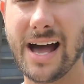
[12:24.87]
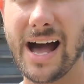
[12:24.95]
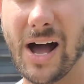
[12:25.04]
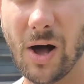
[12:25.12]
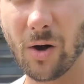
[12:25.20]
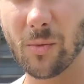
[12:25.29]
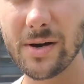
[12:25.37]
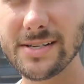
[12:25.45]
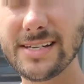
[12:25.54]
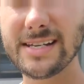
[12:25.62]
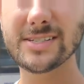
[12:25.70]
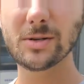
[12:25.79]
I
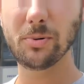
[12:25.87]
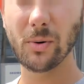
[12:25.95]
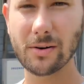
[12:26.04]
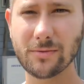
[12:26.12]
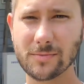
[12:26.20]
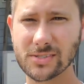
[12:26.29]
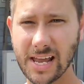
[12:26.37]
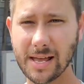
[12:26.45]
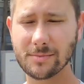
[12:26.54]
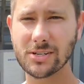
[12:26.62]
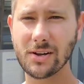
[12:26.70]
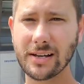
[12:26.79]
always get support from
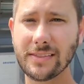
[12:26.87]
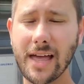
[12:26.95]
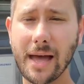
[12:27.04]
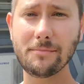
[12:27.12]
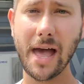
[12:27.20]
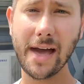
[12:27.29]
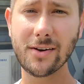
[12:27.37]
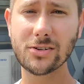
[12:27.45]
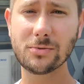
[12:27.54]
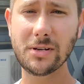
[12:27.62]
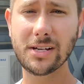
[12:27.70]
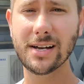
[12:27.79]
Samsung, and that
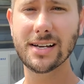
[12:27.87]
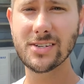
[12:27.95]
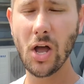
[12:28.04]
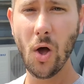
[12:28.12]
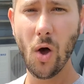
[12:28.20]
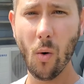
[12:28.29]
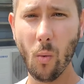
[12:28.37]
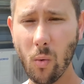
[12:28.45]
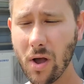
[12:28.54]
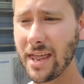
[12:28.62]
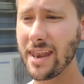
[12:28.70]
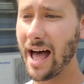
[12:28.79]
matters, because
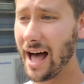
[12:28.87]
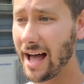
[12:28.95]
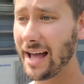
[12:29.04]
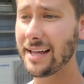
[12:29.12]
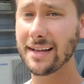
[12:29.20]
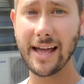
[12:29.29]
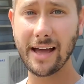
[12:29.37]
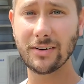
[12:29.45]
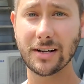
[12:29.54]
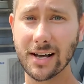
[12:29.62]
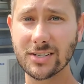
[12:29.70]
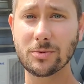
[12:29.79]
when I have
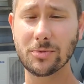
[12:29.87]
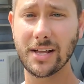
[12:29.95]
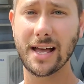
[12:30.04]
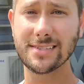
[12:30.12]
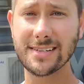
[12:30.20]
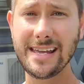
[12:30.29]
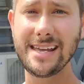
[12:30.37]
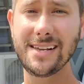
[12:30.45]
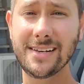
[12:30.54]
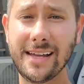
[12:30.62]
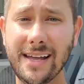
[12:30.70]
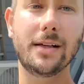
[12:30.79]
a customer that has a need,